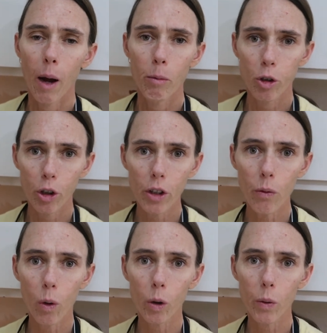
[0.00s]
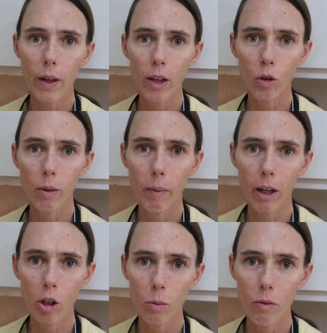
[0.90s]
I'm sure you've worked with ice cream
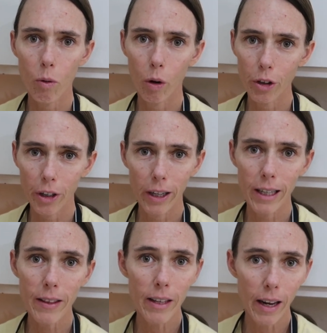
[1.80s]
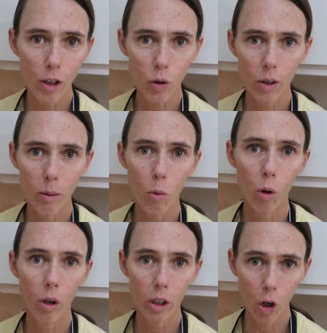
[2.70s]
makers before. You're going to need the ice cream
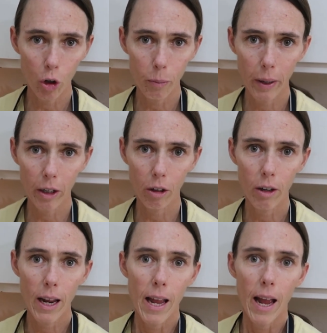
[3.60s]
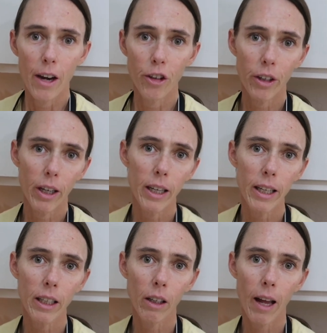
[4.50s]
or a yogurt maker, and you're going to
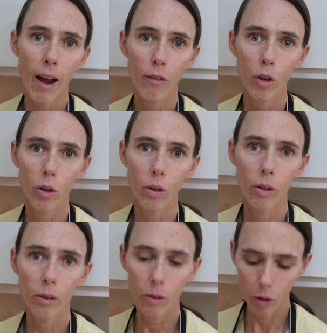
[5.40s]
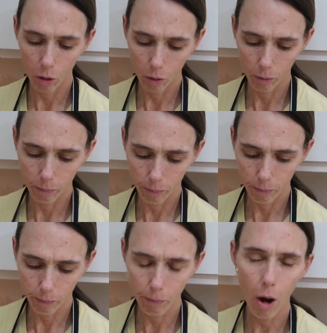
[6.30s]
need to have your
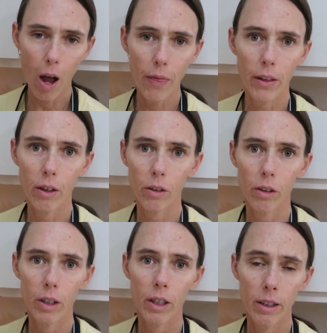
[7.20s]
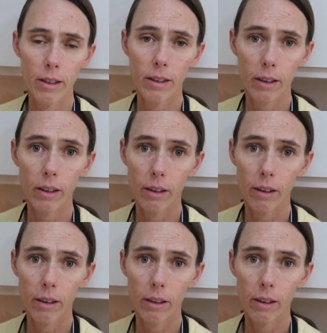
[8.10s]
pot that it's